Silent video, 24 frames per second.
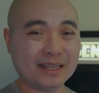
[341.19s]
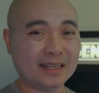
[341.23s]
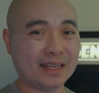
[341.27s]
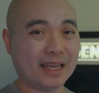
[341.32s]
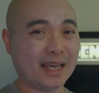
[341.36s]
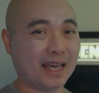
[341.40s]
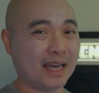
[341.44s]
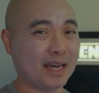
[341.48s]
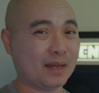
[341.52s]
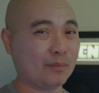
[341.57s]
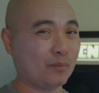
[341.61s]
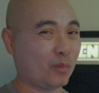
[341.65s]

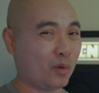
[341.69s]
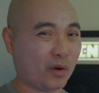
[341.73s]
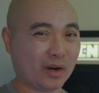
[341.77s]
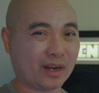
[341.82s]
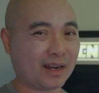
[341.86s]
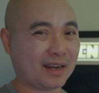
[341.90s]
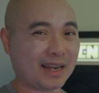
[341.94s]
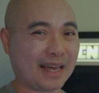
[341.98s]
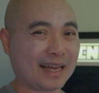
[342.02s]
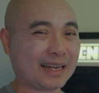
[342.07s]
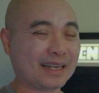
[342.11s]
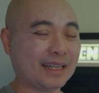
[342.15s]
And more than
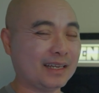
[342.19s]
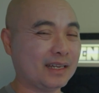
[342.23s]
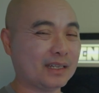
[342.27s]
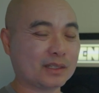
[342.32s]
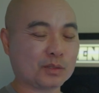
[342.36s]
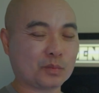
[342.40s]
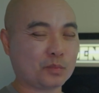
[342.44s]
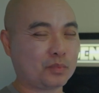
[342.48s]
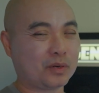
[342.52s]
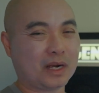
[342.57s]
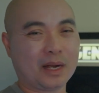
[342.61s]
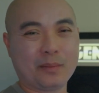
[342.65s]
likely, it's
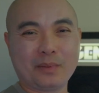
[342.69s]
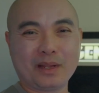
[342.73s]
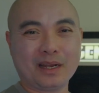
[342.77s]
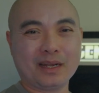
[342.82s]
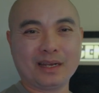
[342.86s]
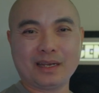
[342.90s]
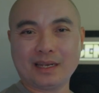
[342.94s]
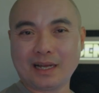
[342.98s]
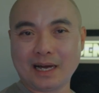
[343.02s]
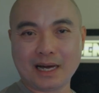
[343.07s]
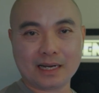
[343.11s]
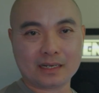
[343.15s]
probably
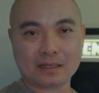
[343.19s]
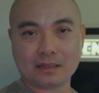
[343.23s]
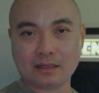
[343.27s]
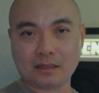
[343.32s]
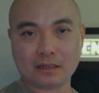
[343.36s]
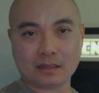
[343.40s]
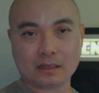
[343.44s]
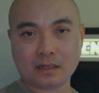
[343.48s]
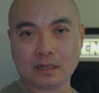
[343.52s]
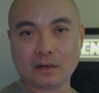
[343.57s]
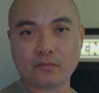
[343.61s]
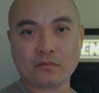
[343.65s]
not going
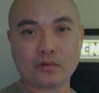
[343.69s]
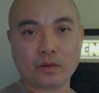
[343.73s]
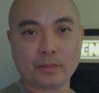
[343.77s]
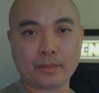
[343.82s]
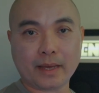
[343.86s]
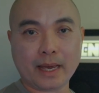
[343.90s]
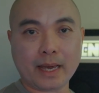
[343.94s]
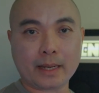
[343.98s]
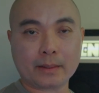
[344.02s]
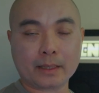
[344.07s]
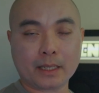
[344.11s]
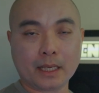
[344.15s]
to come from
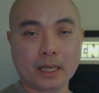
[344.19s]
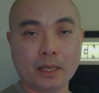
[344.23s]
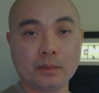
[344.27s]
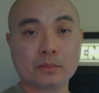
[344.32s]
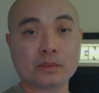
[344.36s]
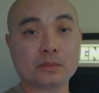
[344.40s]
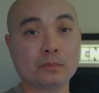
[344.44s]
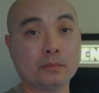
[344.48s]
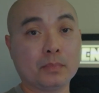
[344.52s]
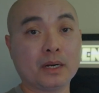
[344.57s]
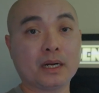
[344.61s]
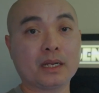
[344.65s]

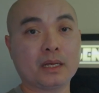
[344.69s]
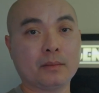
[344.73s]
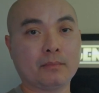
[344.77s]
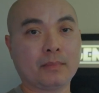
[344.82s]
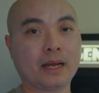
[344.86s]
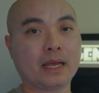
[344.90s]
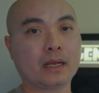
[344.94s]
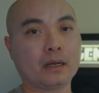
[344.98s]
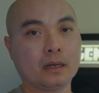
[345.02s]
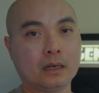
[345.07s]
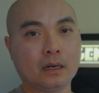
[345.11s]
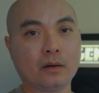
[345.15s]
AtGames, but it
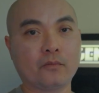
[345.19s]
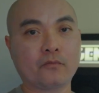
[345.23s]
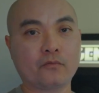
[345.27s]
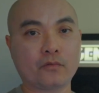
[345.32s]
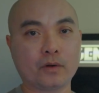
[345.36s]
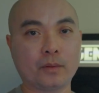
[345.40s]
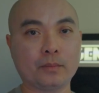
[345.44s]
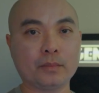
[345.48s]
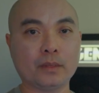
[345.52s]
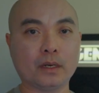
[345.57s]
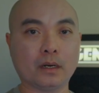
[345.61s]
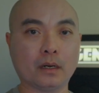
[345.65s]
might come
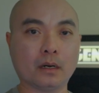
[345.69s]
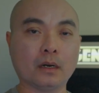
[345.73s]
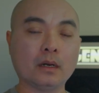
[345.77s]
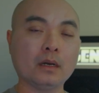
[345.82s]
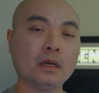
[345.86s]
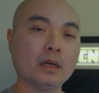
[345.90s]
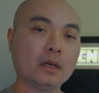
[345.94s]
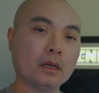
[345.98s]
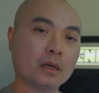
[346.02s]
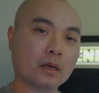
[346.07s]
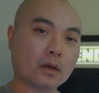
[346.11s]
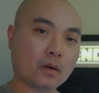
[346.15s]
from the
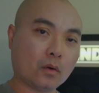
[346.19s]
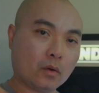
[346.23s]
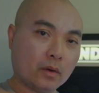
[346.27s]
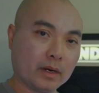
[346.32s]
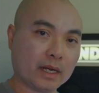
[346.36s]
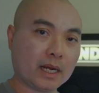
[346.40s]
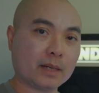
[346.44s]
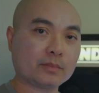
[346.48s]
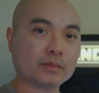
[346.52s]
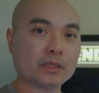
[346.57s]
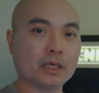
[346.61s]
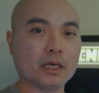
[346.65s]

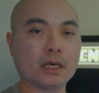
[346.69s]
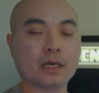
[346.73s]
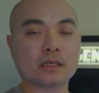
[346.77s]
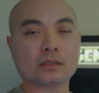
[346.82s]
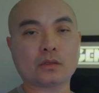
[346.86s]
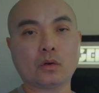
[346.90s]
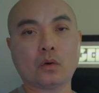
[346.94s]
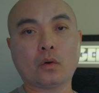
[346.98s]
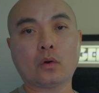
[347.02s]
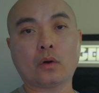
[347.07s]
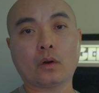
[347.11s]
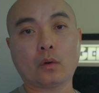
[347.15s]

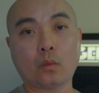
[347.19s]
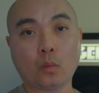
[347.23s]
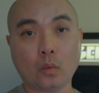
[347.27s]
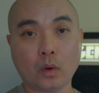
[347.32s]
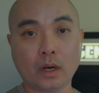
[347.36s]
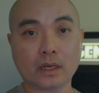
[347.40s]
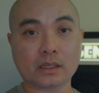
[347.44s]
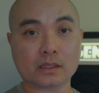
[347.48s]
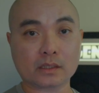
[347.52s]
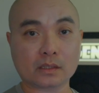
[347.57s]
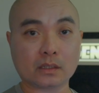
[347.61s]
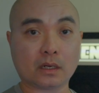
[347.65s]
CoinOpsX or
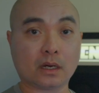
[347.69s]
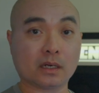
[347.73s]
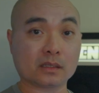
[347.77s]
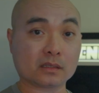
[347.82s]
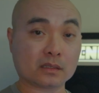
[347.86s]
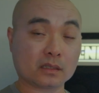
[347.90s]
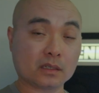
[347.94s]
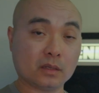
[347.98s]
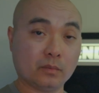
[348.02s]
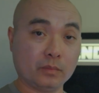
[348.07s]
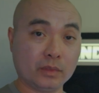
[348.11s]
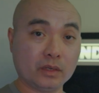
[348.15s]
One Sauce
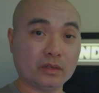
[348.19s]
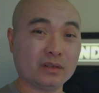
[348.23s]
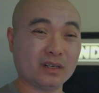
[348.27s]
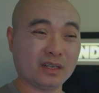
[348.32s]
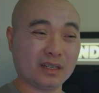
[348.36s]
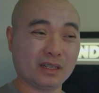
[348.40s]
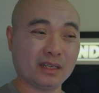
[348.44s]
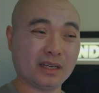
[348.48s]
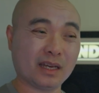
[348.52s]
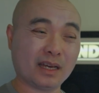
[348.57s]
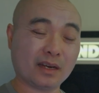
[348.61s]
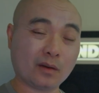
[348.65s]

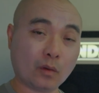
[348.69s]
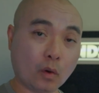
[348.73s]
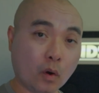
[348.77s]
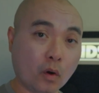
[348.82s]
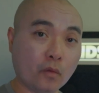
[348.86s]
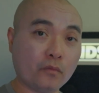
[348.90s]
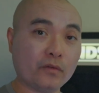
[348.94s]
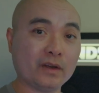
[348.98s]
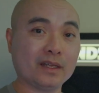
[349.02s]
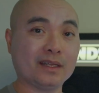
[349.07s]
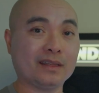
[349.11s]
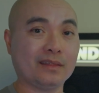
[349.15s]
community, and
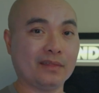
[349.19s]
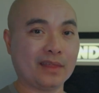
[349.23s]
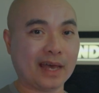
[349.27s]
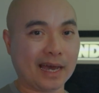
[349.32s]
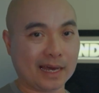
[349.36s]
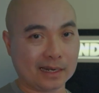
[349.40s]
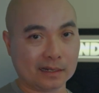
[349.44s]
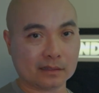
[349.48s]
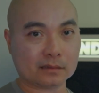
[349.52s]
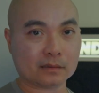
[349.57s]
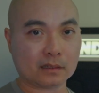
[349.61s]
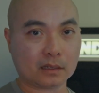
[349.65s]
hopefully
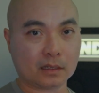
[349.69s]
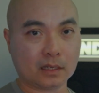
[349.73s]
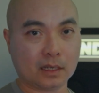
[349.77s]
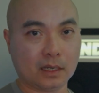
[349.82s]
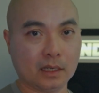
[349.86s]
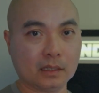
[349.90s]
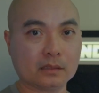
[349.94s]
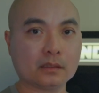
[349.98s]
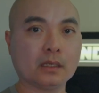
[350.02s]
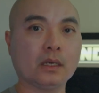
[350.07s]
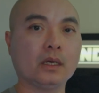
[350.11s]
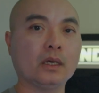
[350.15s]
that is the
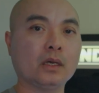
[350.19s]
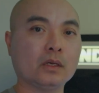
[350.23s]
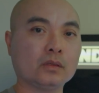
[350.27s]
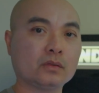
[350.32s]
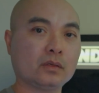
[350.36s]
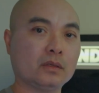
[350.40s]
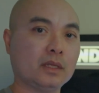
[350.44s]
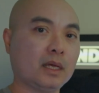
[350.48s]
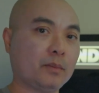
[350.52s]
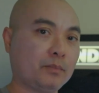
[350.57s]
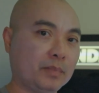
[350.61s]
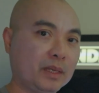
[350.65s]
case so
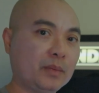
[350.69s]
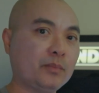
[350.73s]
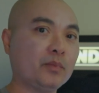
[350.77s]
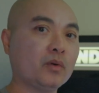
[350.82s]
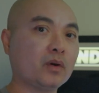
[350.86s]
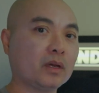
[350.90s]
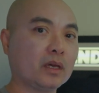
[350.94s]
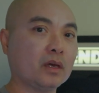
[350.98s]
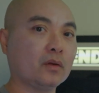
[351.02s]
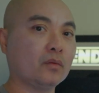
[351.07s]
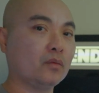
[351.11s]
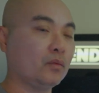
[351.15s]
that people
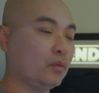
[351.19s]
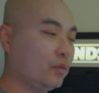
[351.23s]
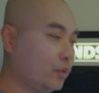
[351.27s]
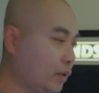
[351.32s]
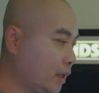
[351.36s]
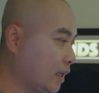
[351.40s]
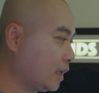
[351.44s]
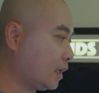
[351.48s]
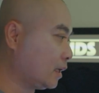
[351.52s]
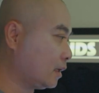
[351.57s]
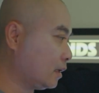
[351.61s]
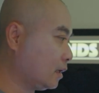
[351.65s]
can
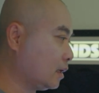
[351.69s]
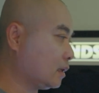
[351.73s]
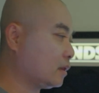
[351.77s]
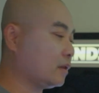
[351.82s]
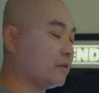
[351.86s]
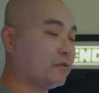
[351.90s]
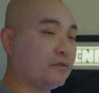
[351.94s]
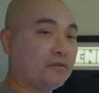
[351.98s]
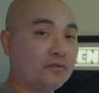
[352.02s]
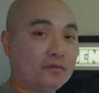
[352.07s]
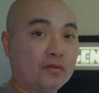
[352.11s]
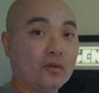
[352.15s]
really get the
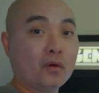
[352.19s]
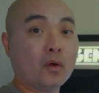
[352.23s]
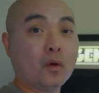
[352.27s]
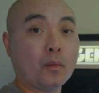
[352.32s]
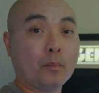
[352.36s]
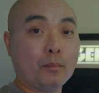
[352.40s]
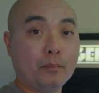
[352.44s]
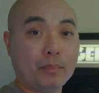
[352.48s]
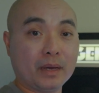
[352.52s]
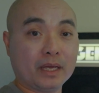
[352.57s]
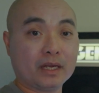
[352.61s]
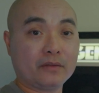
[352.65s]

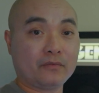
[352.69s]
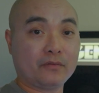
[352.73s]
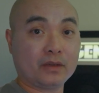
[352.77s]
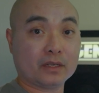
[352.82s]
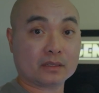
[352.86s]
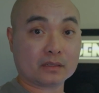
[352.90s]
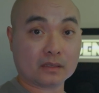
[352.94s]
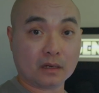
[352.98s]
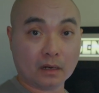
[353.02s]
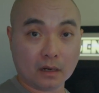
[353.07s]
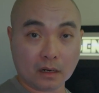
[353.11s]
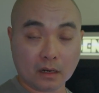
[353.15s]
full
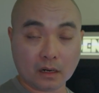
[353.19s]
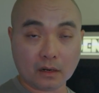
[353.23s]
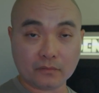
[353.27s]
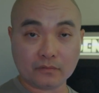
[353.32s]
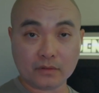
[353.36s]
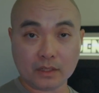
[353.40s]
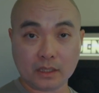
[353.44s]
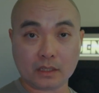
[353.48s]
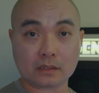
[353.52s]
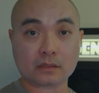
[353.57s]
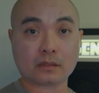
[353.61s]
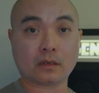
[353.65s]
benefits of
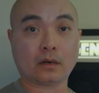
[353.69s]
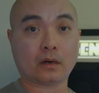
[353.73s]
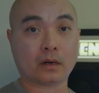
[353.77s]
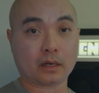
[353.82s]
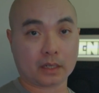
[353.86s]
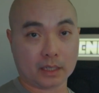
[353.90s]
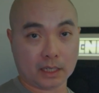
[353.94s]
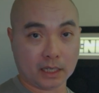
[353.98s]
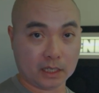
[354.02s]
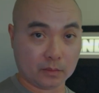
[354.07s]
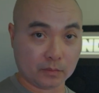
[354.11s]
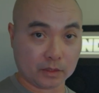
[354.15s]
this
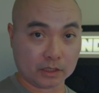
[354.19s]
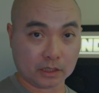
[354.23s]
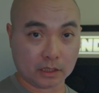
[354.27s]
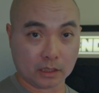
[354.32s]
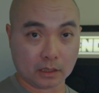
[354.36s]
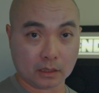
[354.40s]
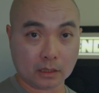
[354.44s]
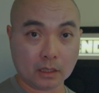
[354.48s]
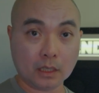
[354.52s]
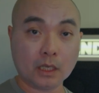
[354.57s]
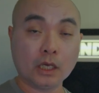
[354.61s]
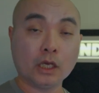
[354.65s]
arcade machine.